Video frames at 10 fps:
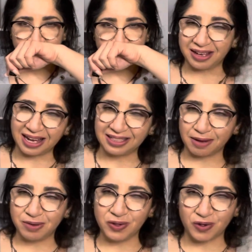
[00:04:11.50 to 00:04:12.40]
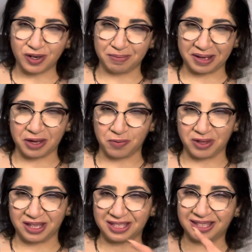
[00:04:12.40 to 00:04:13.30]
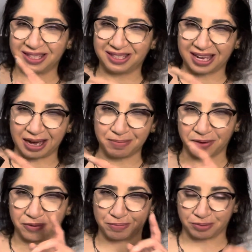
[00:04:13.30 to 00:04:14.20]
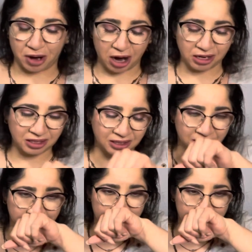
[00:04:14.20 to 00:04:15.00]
Guys, I'm usually picky with this type of products.